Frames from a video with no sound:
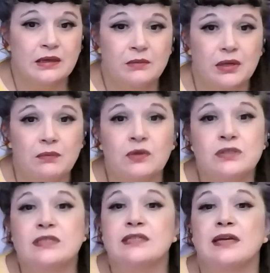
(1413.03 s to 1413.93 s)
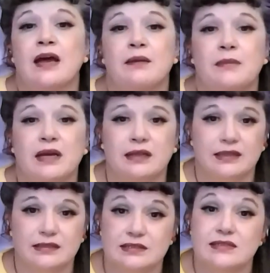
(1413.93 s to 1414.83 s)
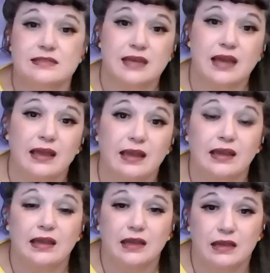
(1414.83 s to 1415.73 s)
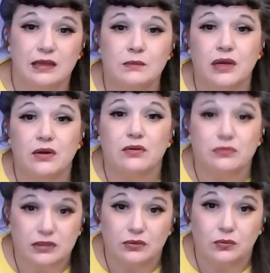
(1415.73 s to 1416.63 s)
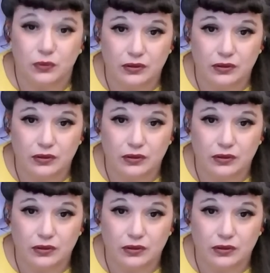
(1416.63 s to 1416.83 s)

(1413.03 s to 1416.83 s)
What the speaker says: But most of the time I like to stay in my own little world.